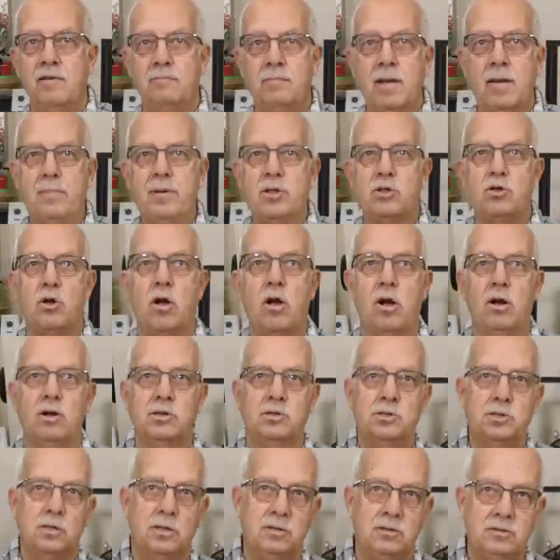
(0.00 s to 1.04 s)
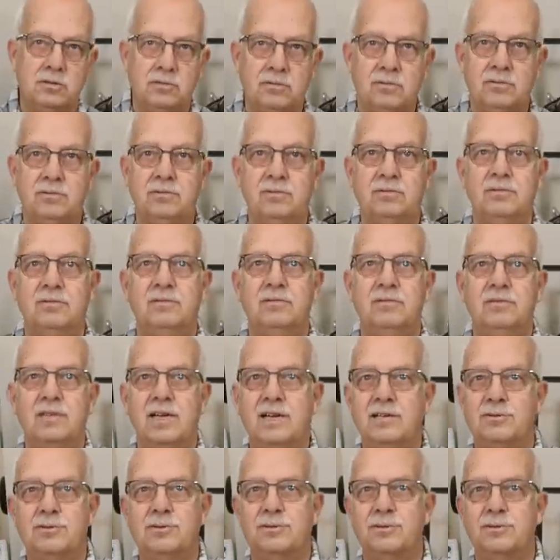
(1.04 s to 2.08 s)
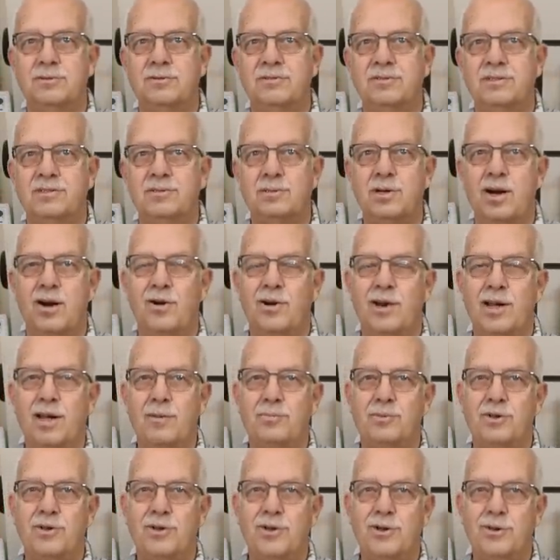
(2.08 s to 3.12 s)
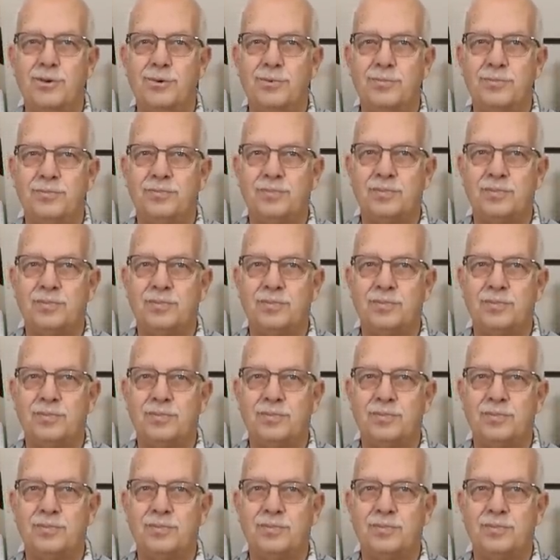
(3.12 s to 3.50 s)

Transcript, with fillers: have baby sharks. It's entirely up to you.